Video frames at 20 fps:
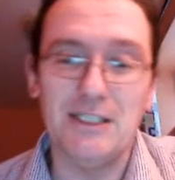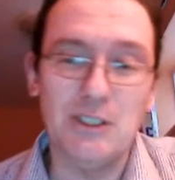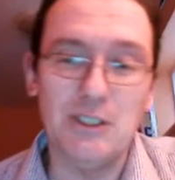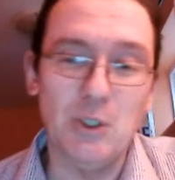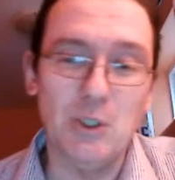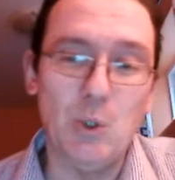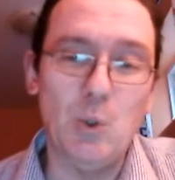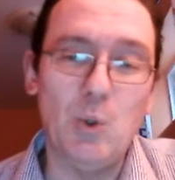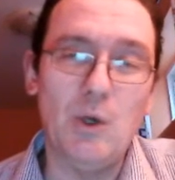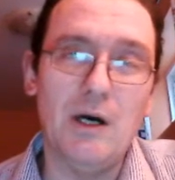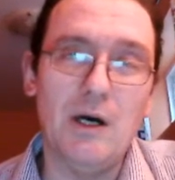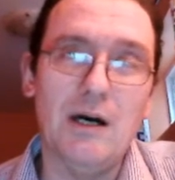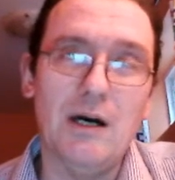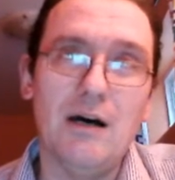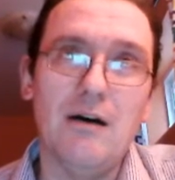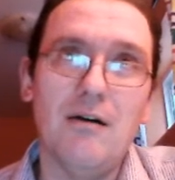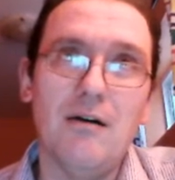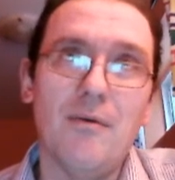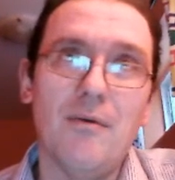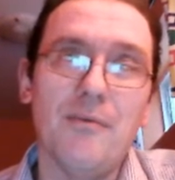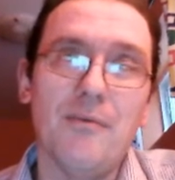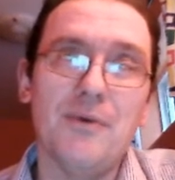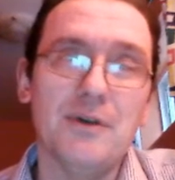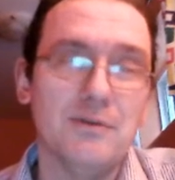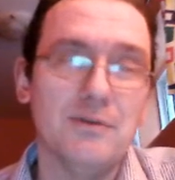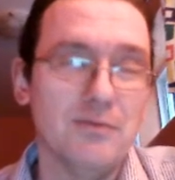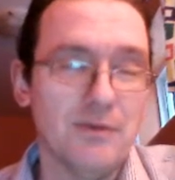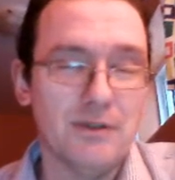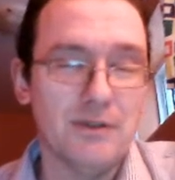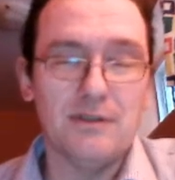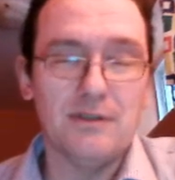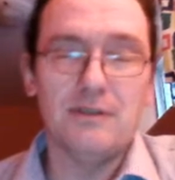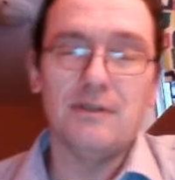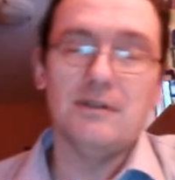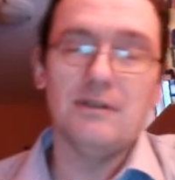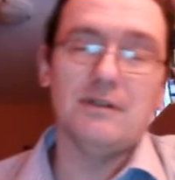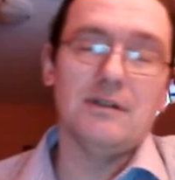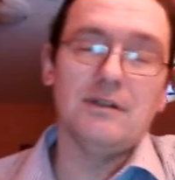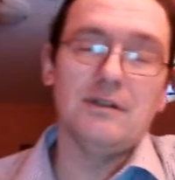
So this was